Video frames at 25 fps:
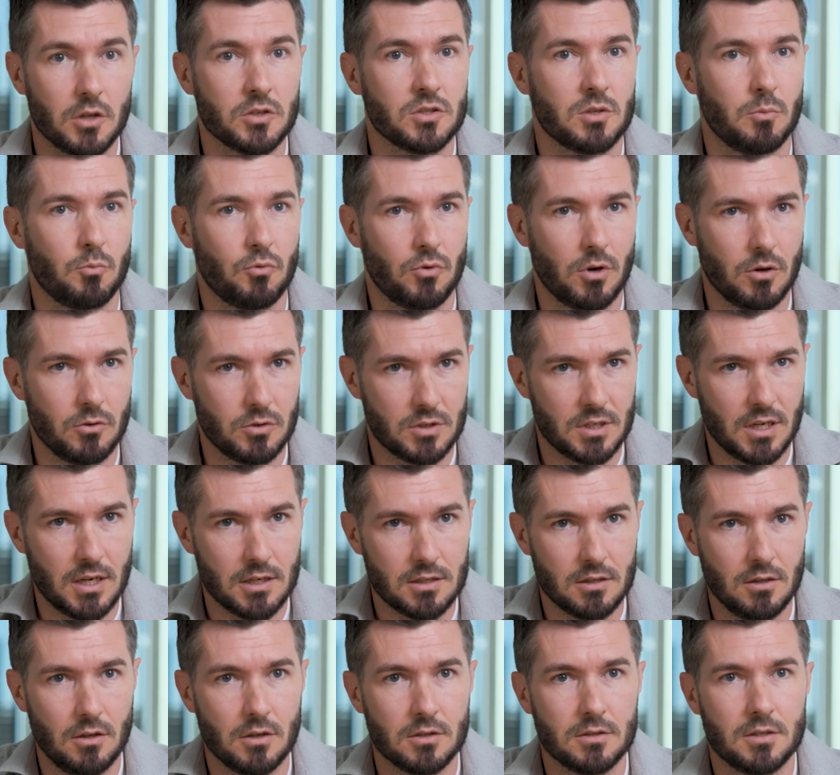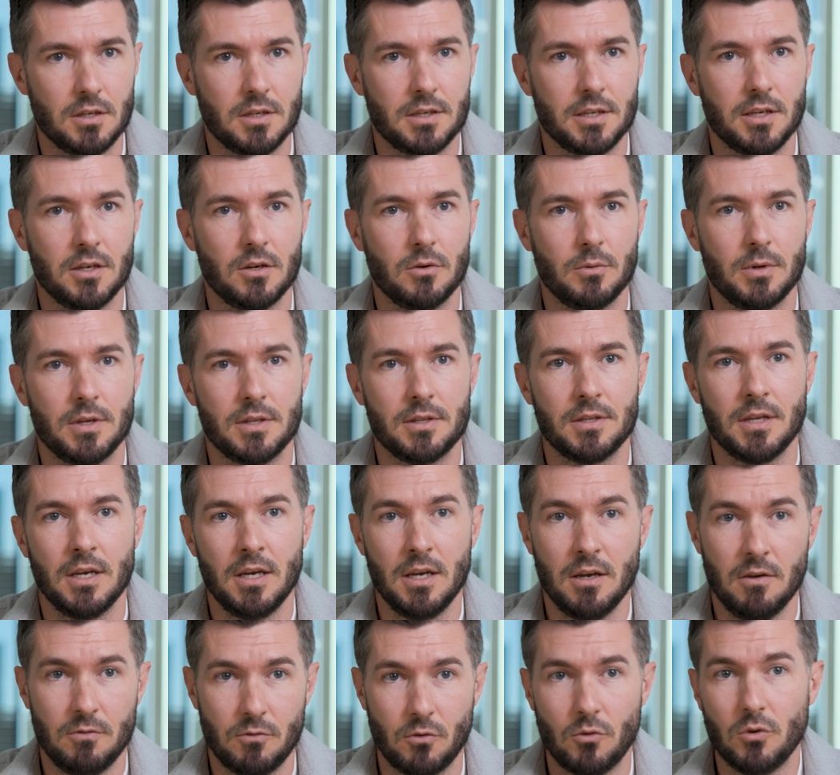lots to process, lots to deal with
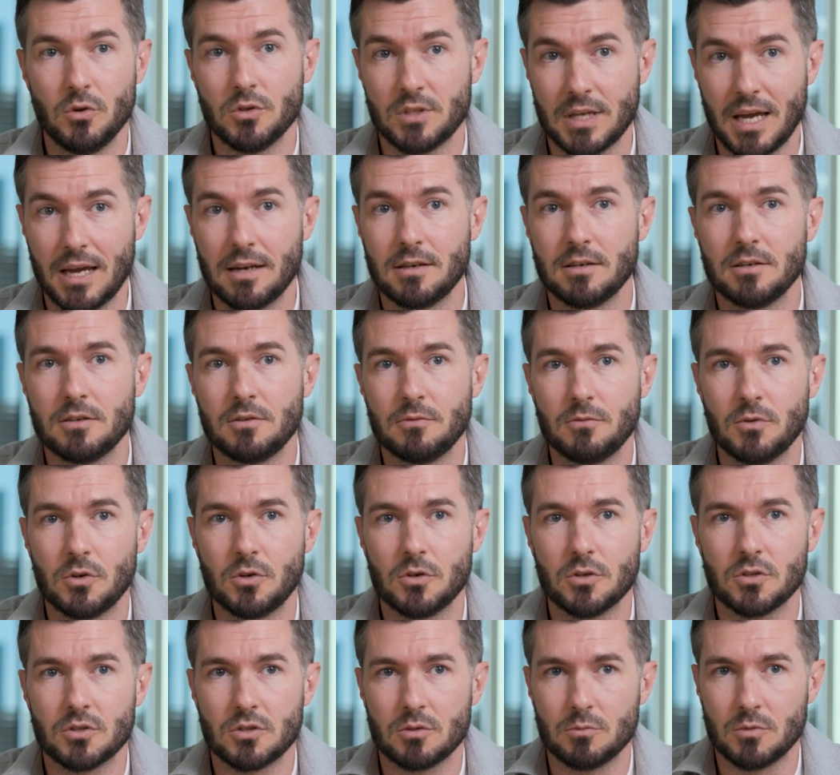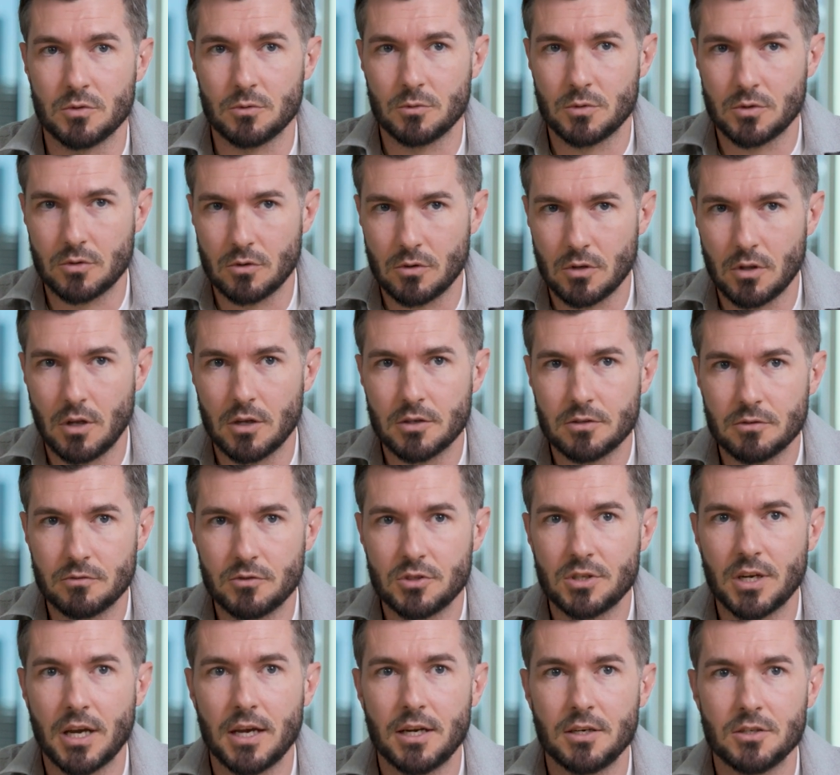for us and for customers. We saw lots of
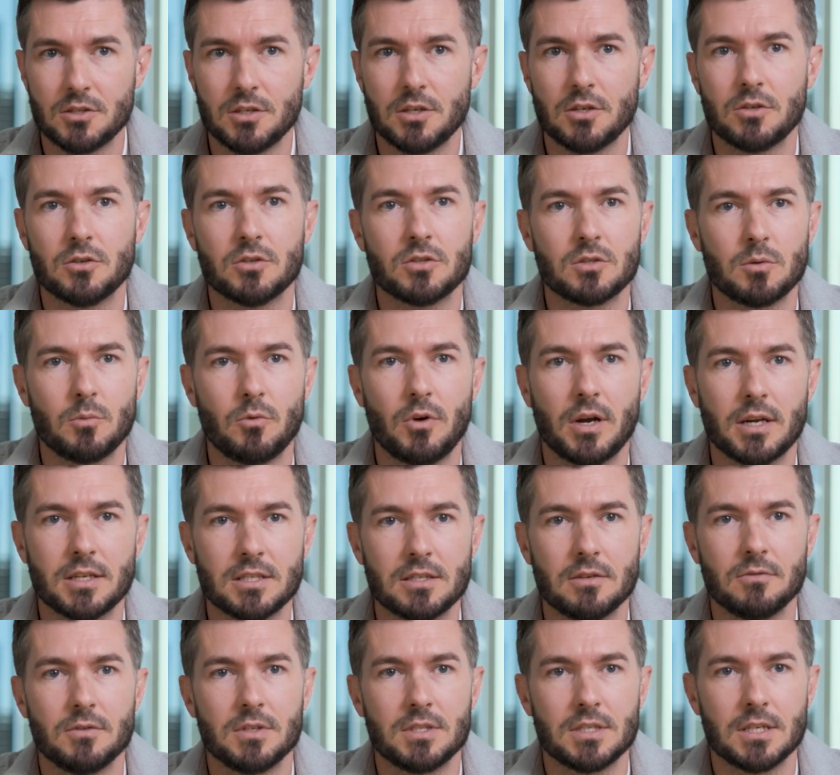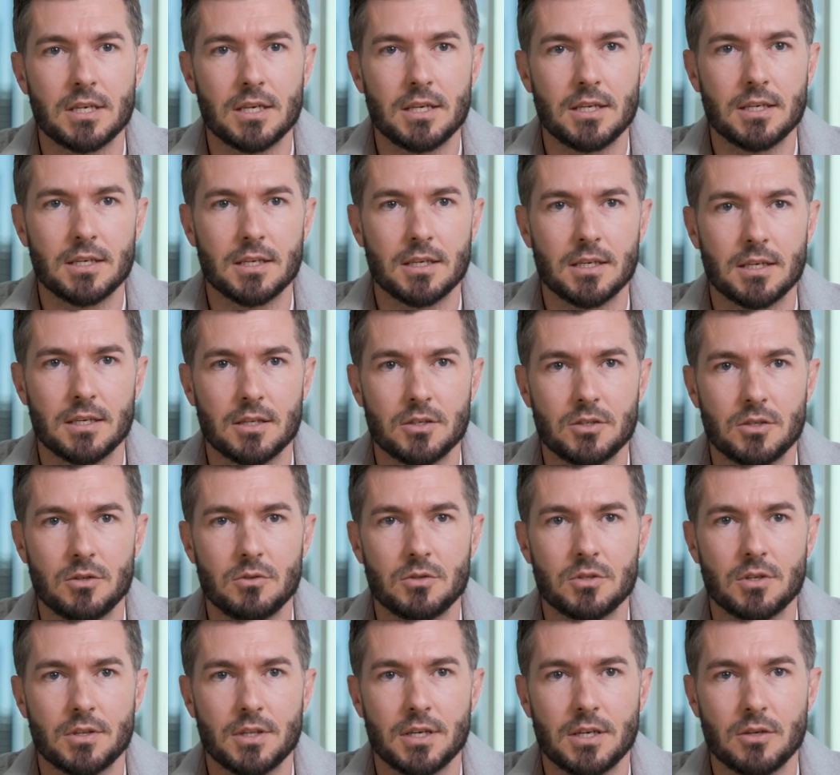change in customer activity due
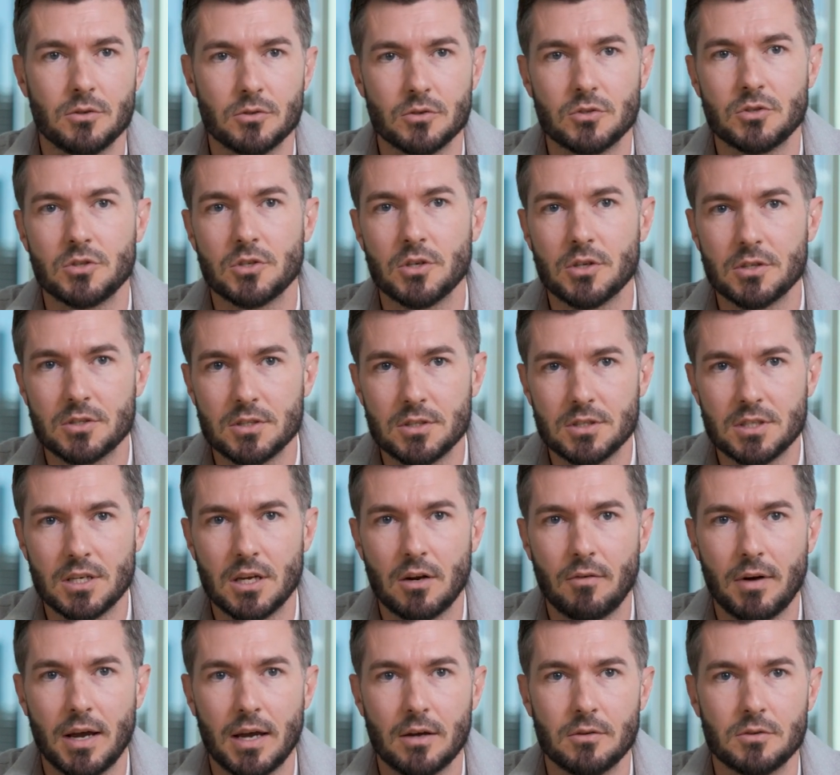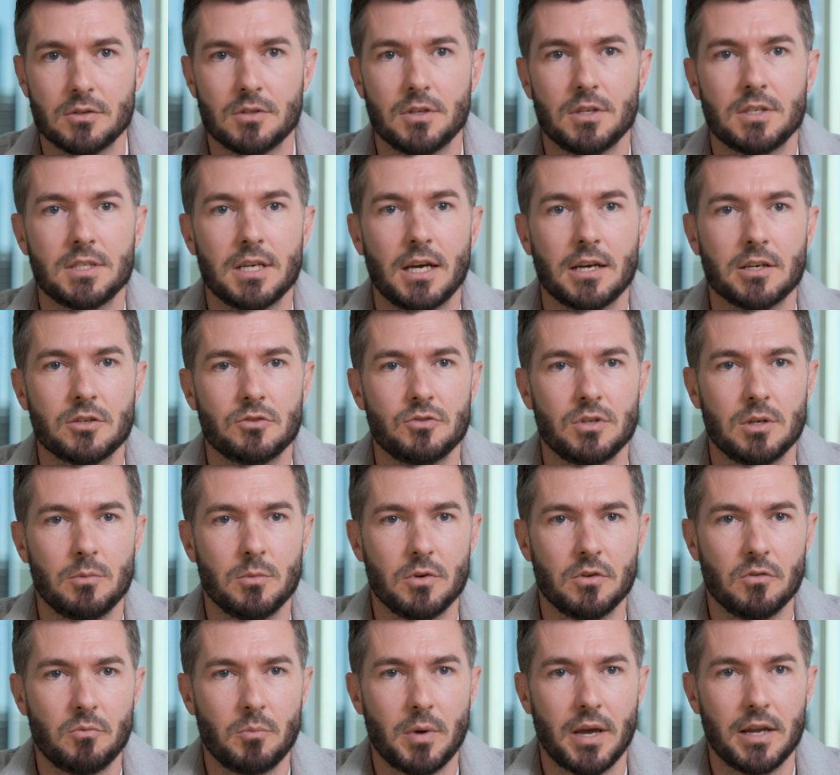to the uncertainty around the tax
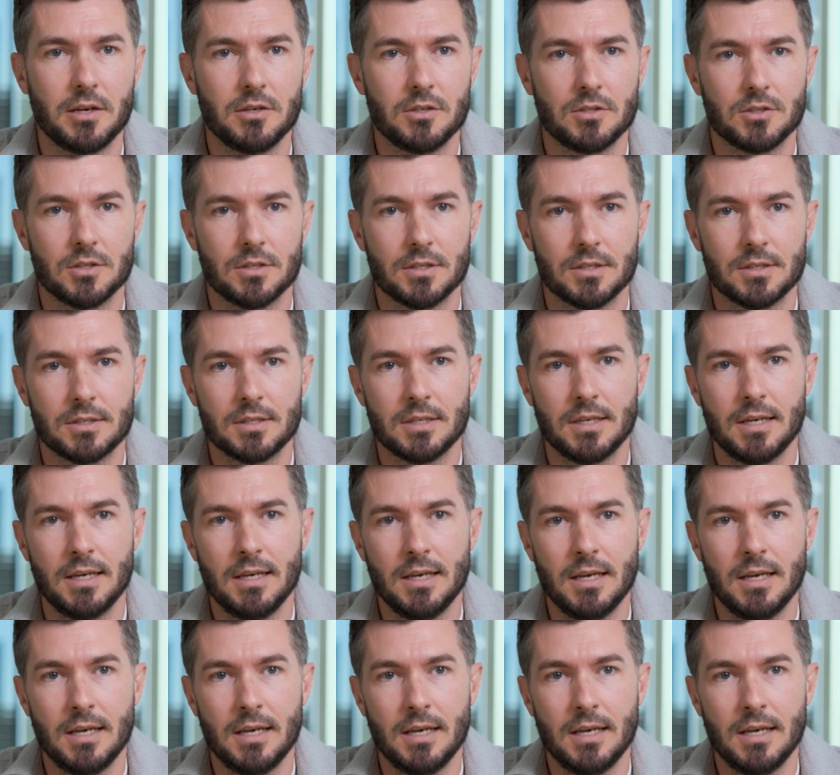treatment of pensions.